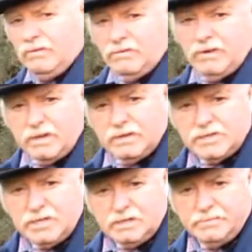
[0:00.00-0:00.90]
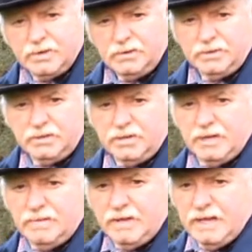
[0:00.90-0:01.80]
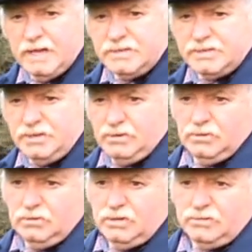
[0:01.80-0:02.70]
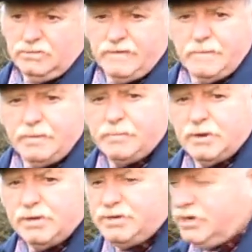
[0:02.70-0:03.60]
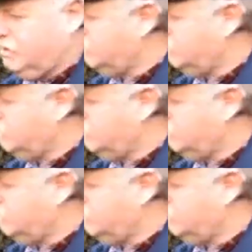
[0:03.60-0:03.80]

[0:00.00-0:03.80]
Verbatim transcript: What you can see at the moment is the old Trevemper Bridge.